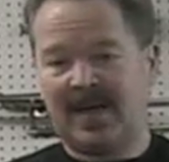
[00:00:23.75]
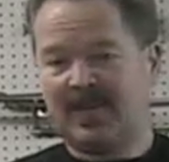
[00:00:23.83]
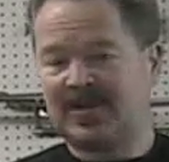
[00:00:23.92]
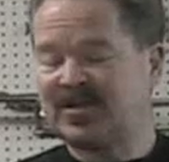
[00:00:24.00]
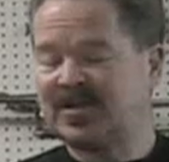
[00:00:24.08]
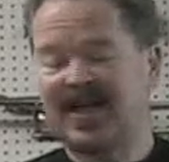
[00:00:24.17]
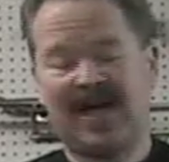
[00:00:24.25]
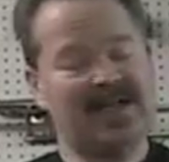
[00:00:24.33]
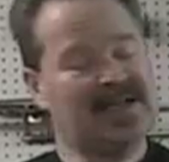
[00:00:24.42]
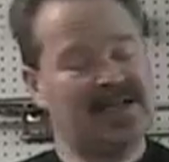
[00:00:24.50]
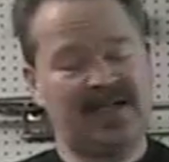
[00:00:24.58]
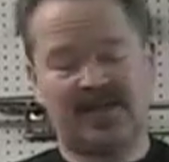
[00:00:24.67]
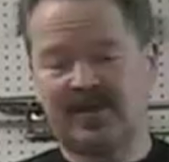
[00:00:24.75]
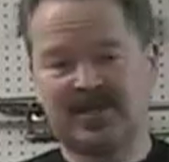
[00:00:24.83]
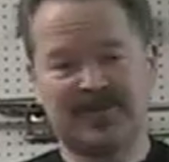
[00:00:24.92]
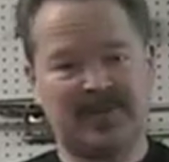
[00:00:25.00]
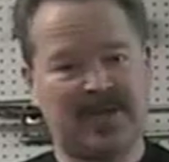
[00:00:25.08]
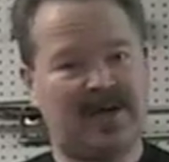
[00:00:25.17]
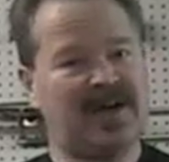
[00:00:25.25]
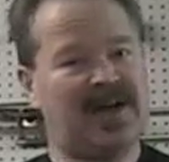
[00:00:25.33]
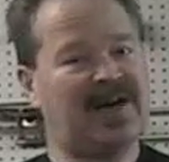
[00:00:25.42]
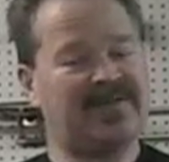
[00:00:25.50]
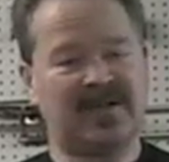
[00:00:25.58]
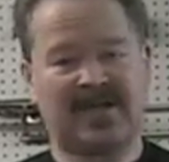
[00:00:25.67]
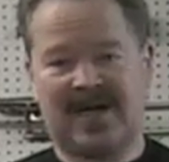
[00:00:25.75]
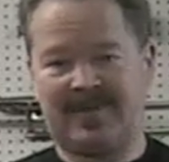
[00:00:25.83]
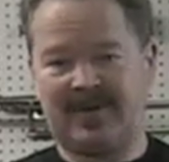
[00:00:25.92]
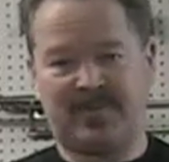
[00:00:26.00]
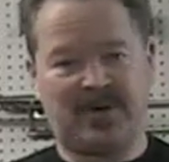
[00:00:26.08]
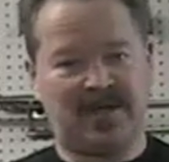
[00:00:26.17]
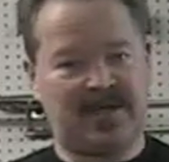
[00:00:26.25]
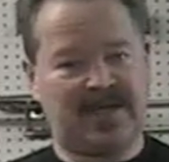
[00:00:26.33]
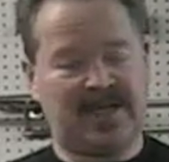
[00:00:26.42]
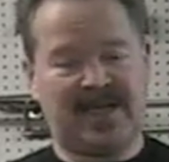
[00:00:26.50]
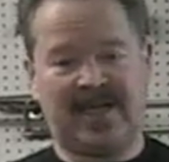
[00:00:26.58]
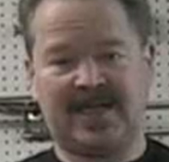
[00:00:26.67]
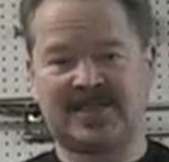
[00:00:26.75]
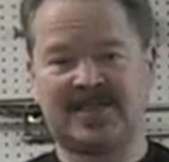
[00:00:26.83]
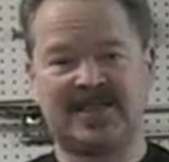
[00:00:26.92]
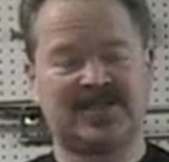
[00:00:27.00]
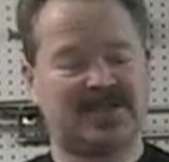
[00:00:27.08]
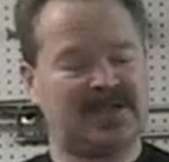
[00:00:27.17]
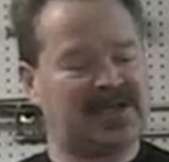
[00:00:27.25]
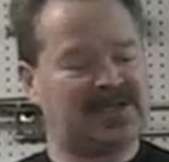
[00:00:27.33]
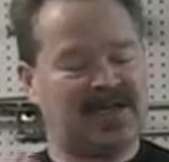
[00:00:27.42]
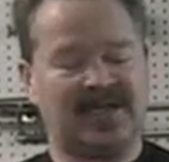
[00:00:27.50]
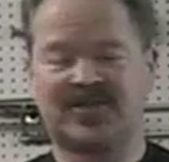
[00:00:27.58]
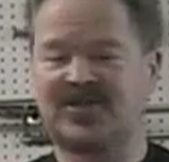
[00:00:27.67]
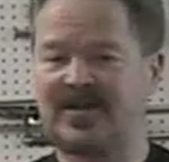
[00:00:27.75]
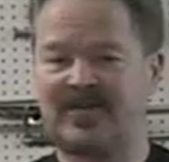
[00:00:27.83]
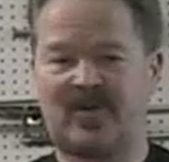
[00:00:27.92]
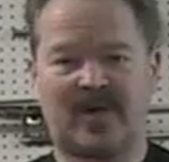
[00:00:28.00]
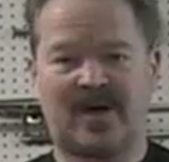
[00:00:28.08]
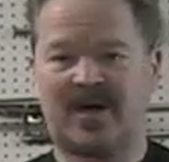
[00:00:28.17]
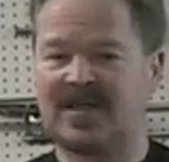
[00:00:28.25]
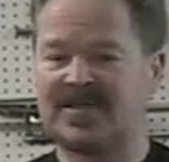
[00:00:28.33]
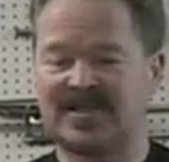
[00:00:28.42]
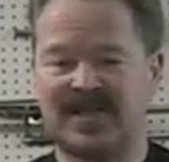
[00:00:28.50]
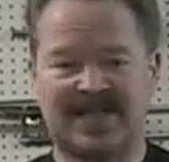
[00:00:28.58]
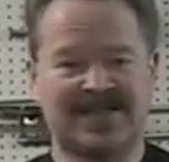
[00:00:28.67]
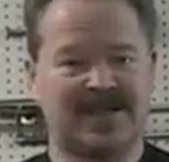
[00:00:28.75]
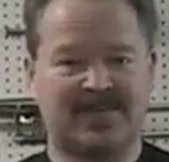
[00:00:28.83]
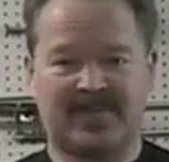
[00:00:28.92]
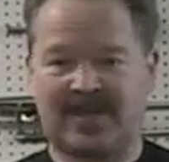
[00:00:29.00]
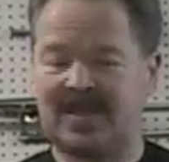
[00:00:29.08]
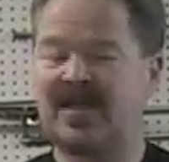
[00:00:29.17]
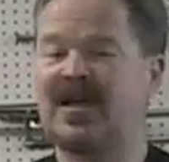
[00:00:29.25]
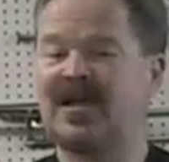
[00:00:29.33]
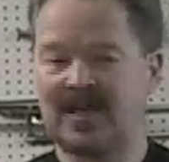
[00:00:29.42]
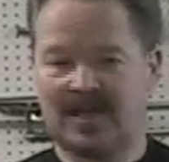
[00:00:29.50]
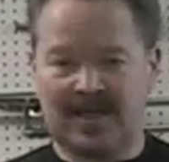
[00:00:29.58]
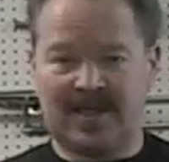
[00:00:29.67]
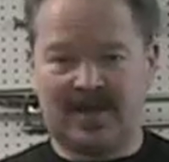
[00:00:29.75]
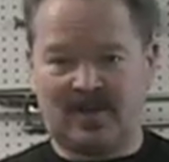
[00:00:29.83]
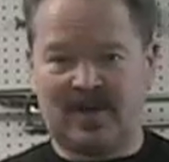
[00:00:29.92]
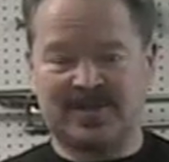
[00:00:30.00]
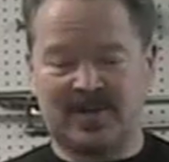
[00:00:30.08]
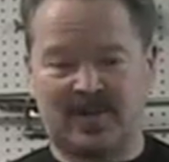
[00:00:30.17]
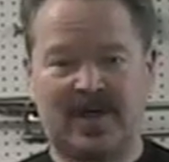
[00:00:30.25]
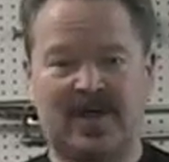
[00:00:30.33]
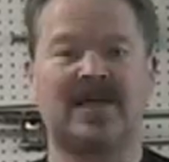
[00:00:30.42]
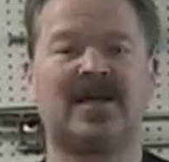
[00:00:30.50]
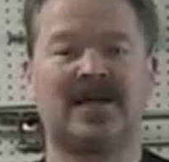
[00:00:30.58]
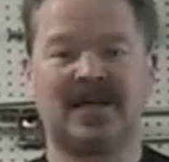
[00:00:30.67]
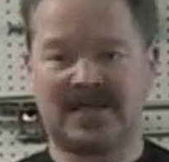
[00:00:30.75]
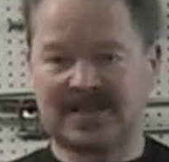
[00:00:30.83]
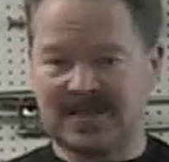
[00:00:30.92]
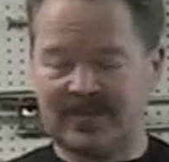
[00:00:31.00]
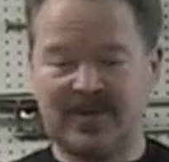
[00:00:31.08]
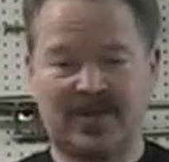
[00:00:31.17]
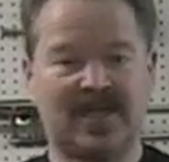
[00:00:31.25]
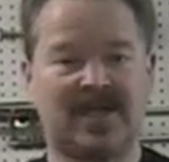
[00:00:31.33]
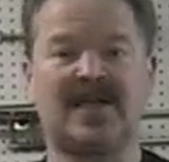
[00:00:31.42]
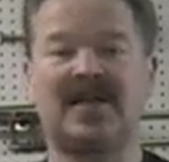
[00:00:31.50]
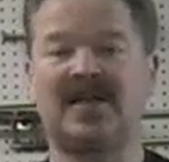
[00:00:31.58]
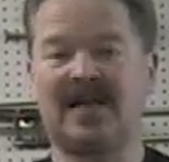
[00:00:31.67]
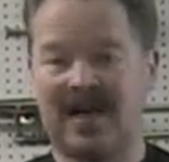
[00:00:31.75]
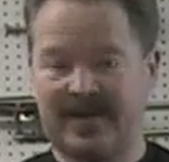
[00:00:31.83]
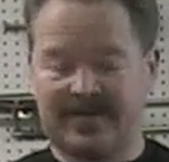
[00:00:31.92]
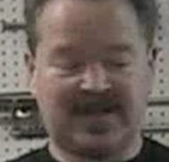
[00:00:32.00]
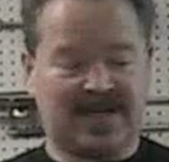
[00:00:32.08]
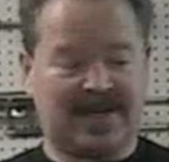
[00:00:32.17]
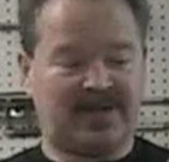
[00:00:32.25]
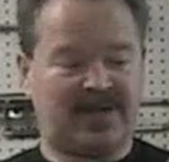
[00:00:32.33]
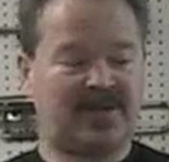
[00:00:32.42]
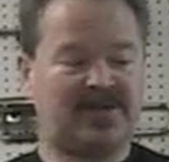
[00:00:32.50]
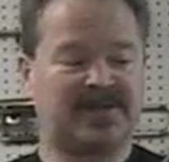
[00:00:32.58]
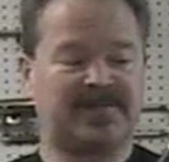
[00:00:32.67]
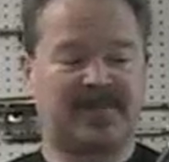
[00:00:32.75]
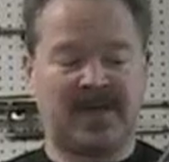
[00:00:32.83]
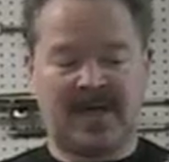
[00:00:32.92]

But you've got to clean your instrument out every time you put it in the case. It's like silverware. It's not something you clean once a week. It's something you clean every time you use it.